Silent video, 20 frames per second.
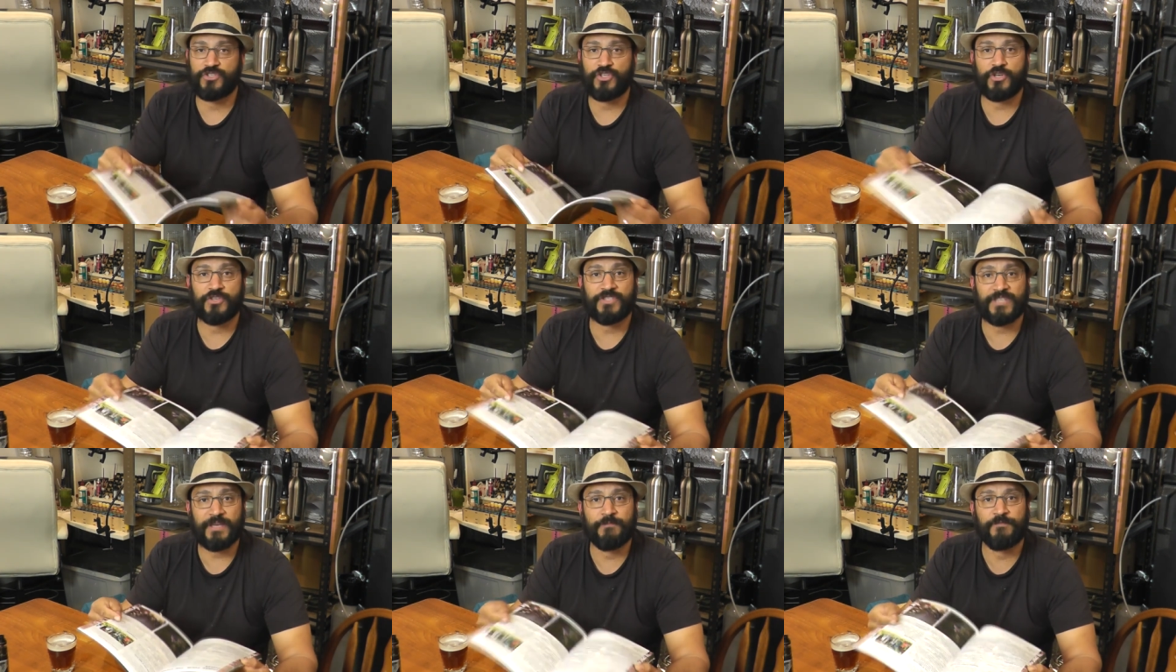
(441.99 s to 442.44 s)
You
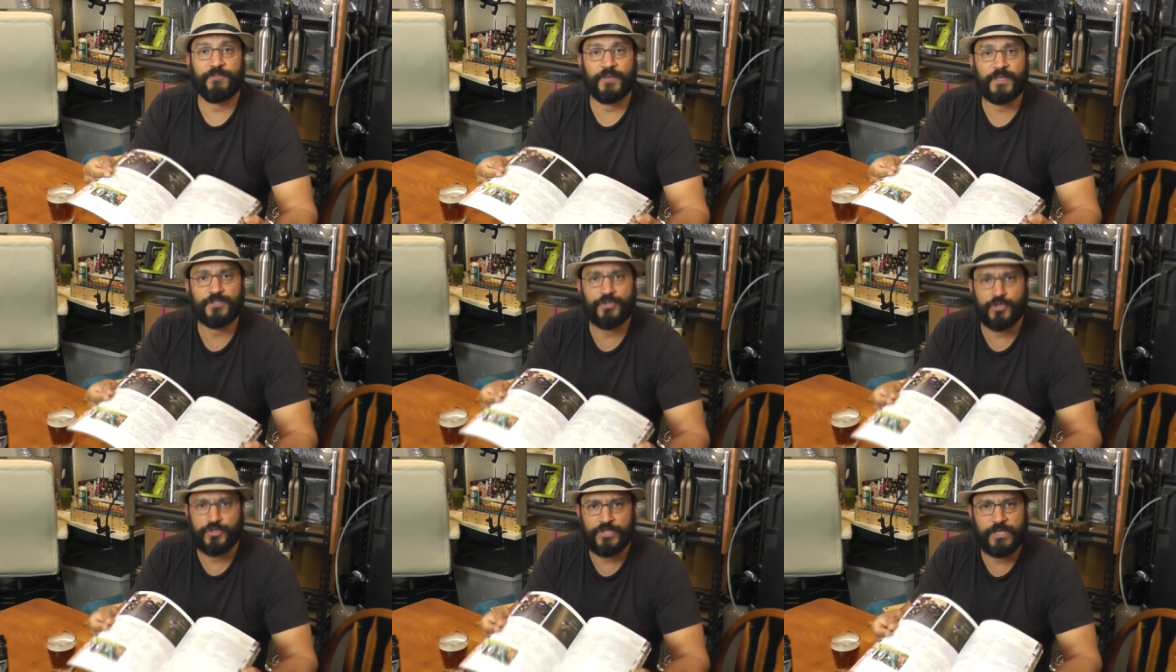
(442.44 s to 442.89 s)
know, some
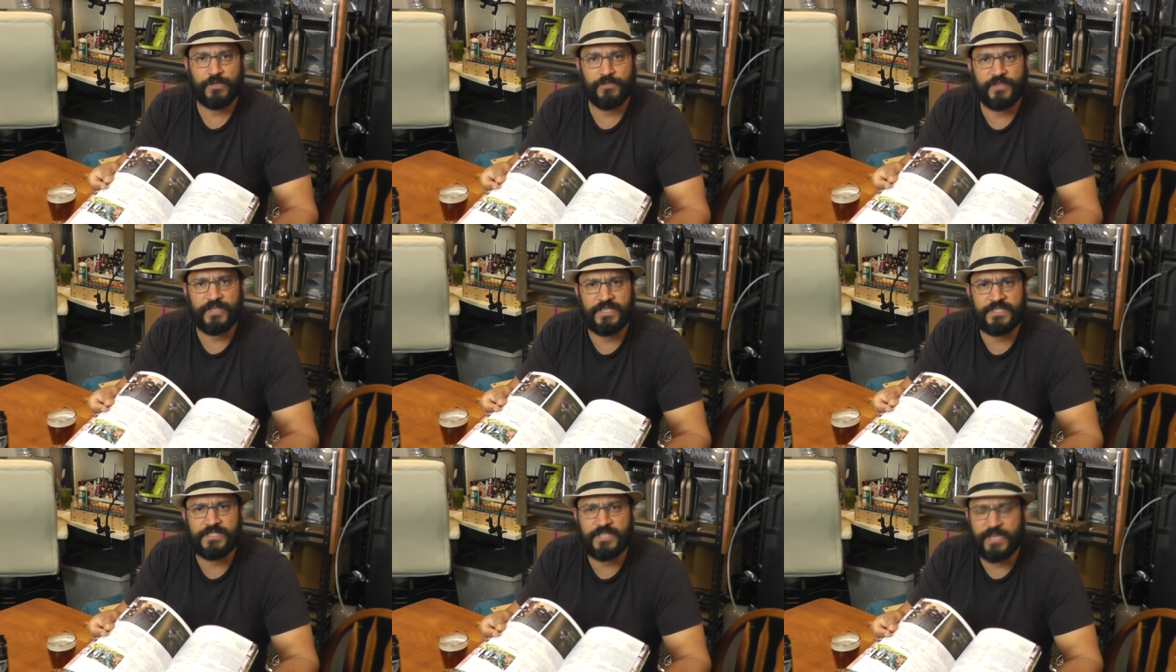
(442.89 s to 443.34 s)
figures you see on
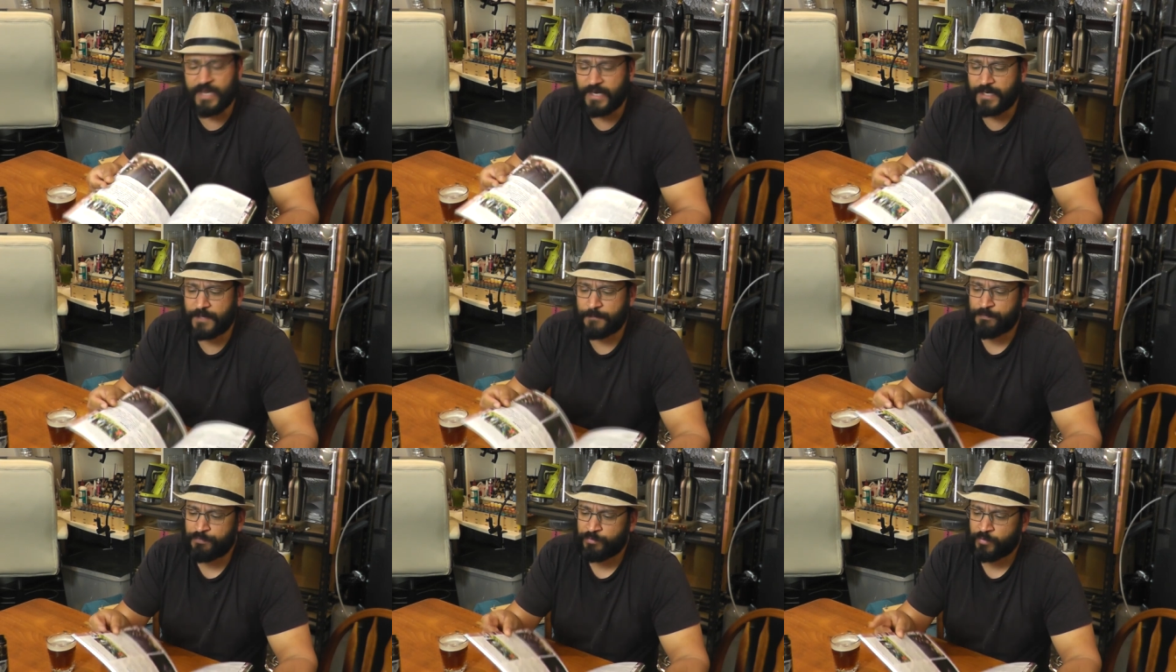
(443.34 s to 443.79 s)
the
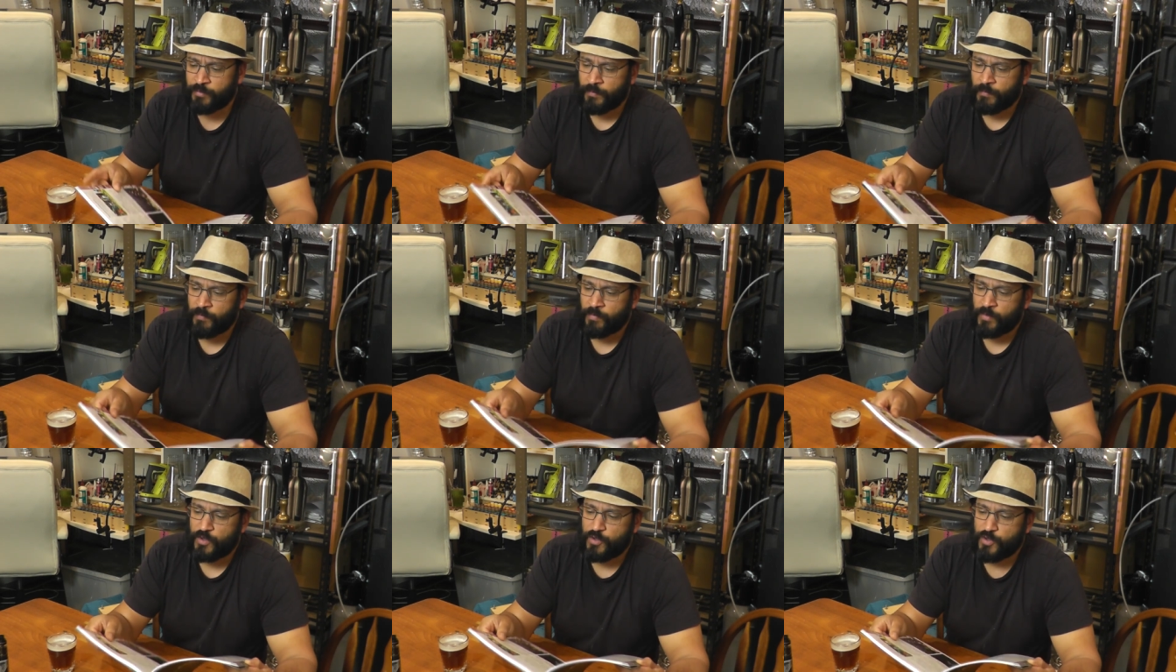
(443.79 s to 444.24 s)
internet,
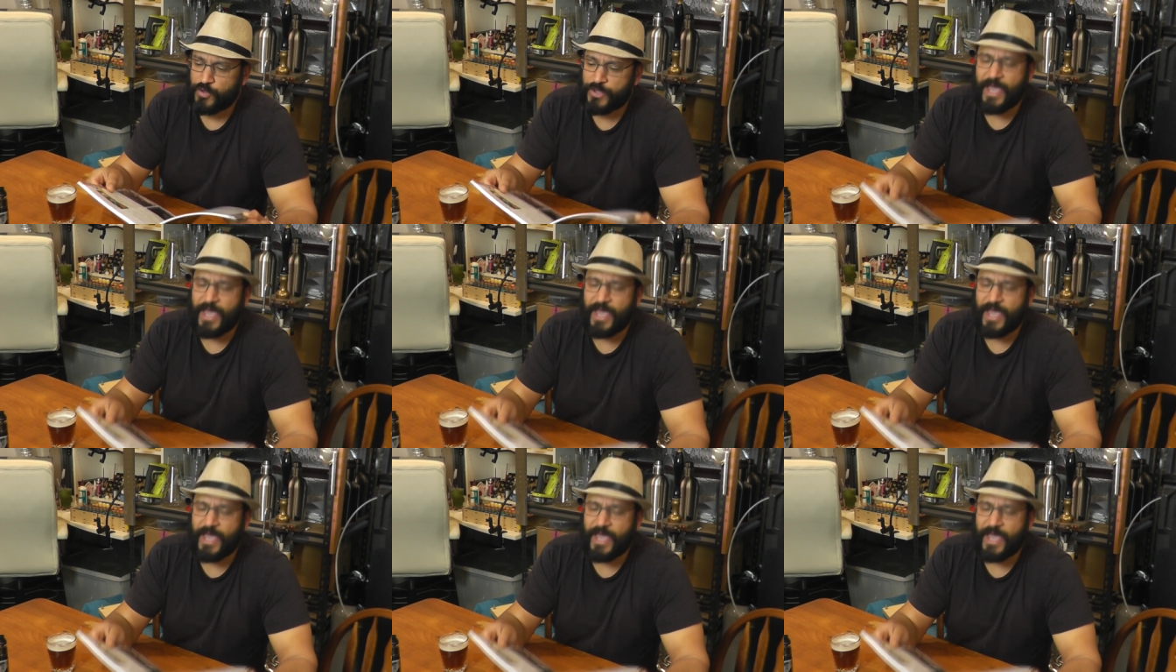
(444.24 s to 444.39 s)
you